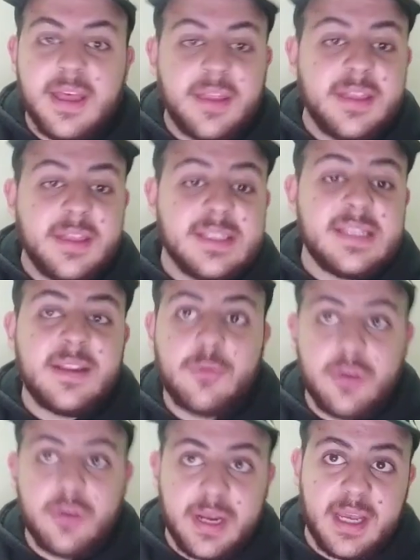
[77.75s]
This is the
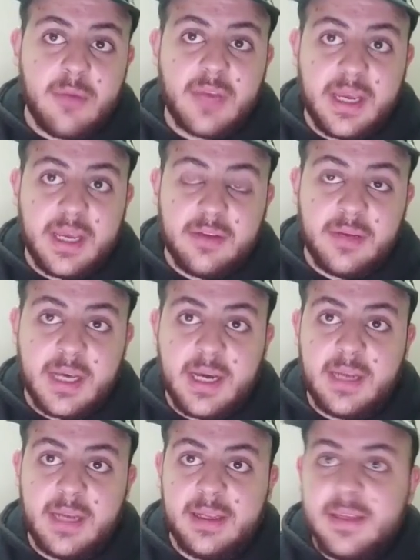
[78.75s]
Twitter account I
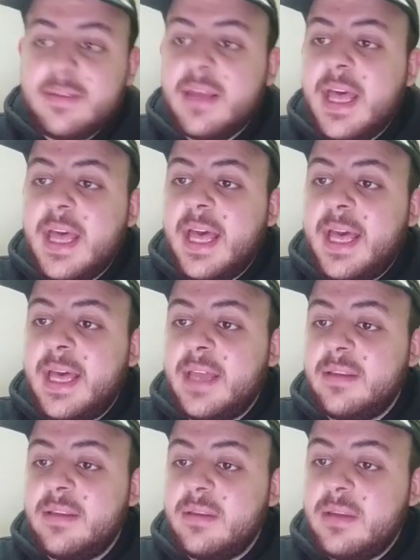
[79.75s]
linked,
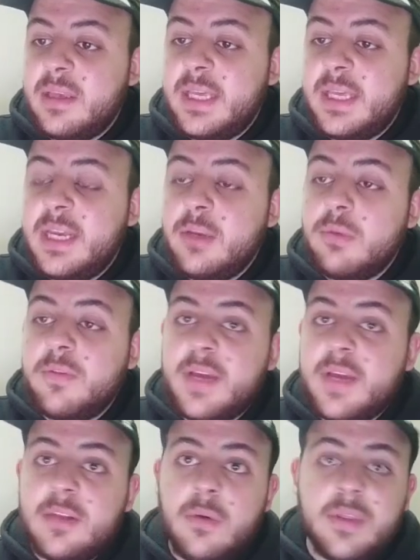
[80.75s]
and here you will
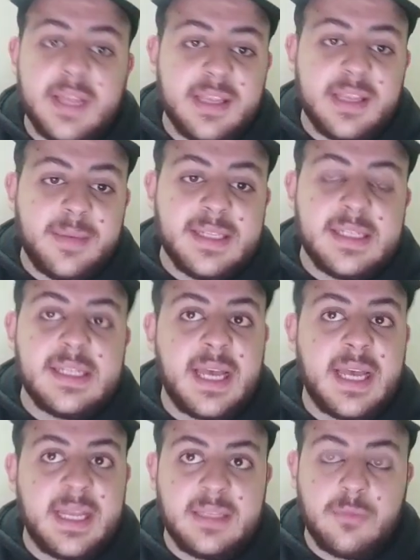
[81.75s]
find all the databases
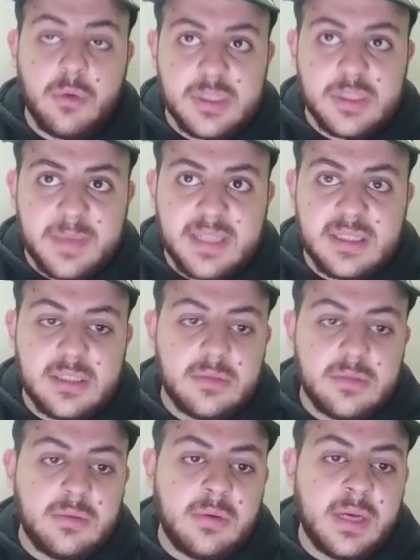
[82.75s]
and workspaces
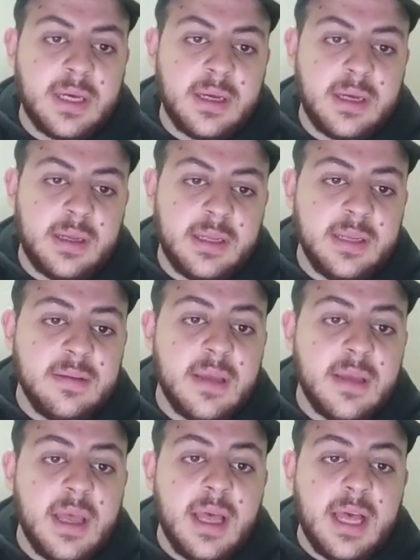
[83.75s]
you linked.
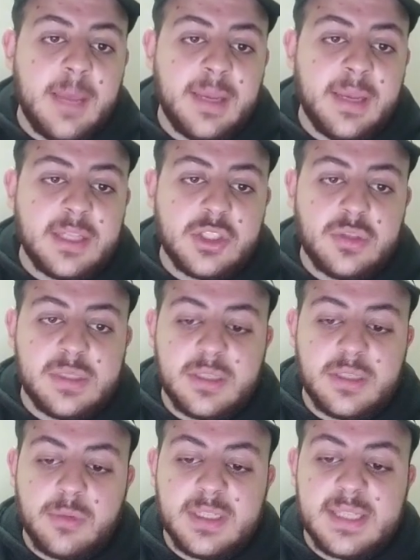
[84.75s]
I'm gonna choose
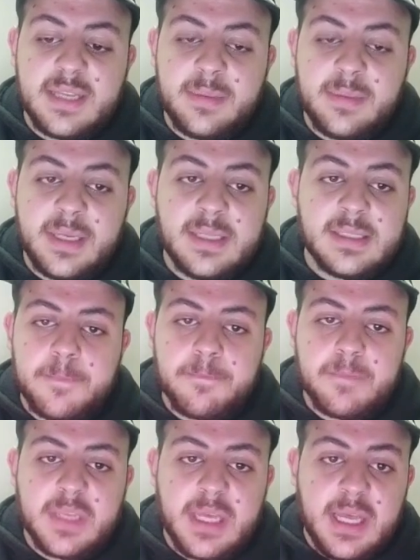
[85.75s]
the tweets database,
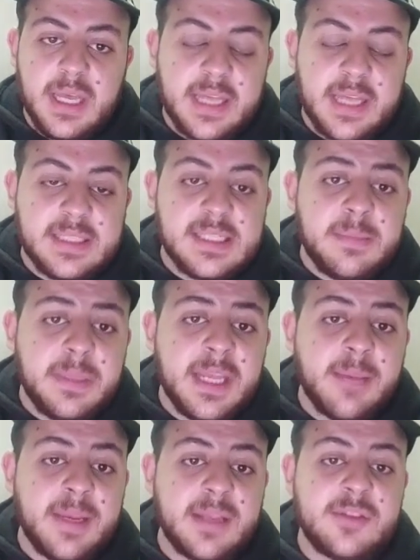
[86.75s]
and
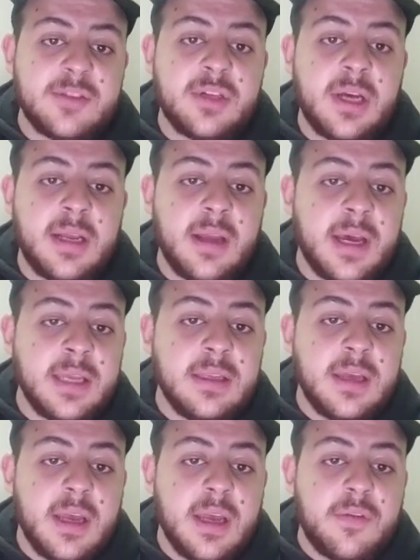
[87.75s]
simply I'm gonna draw a line
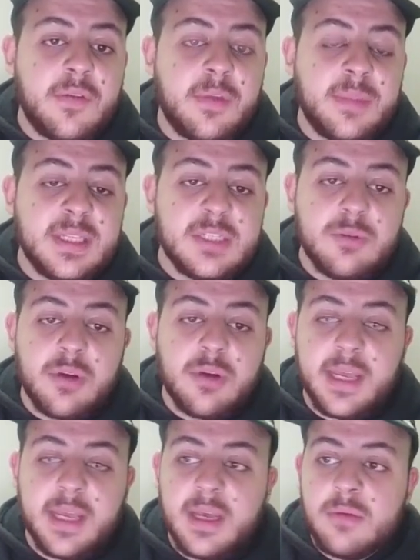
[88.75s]
from this Twitter
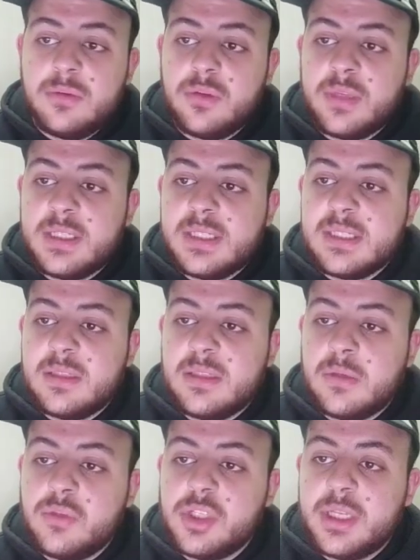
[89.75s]
account to this
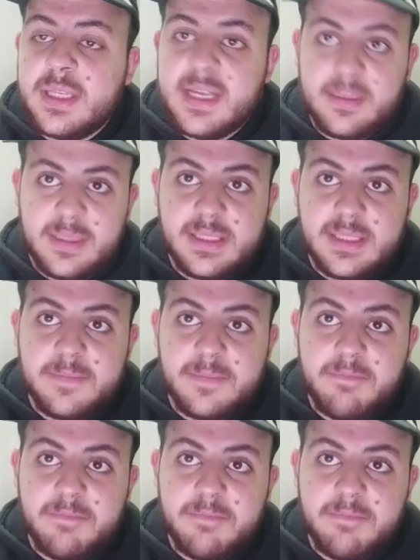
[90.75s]
Notion database.